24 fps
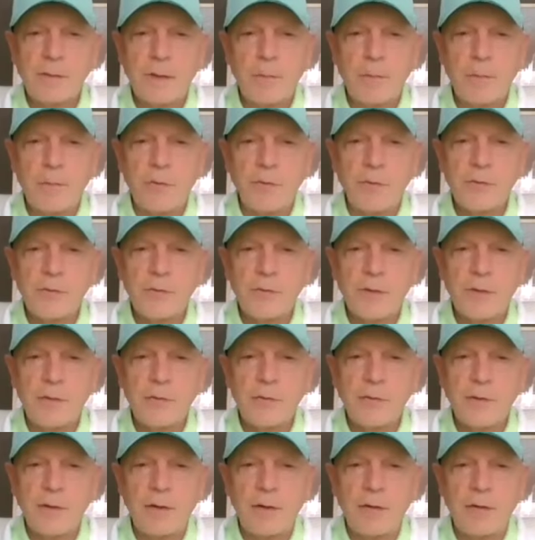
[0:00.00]
That was
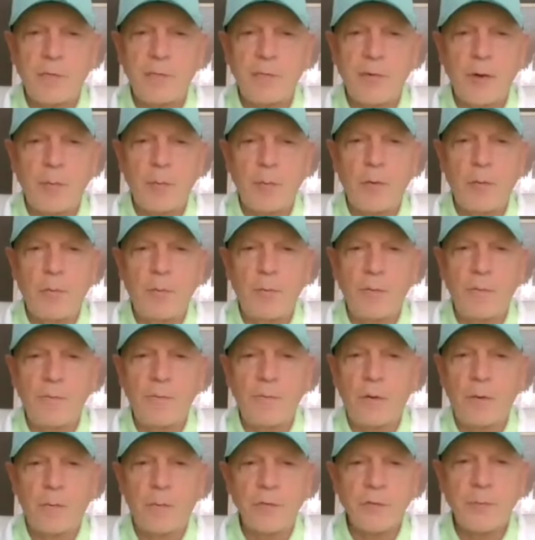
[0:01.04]
just an incredible
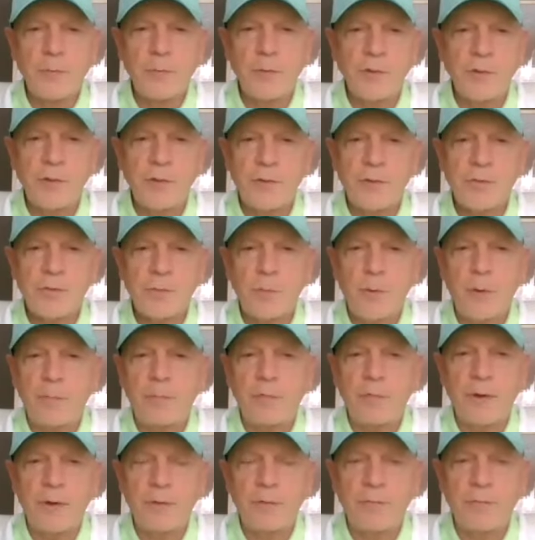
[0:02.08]
performance. We just swept
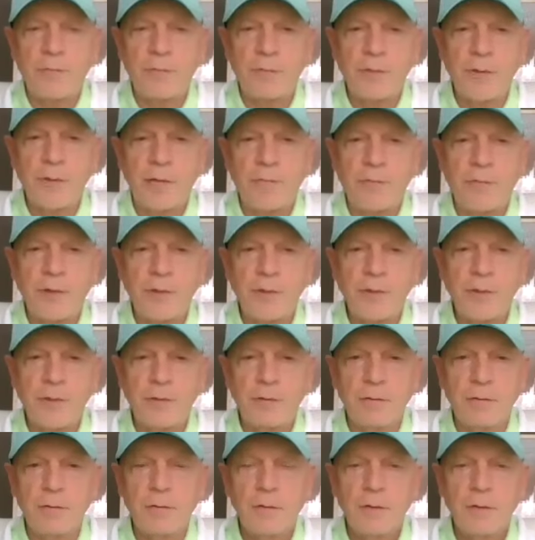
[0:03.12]
right through that regional,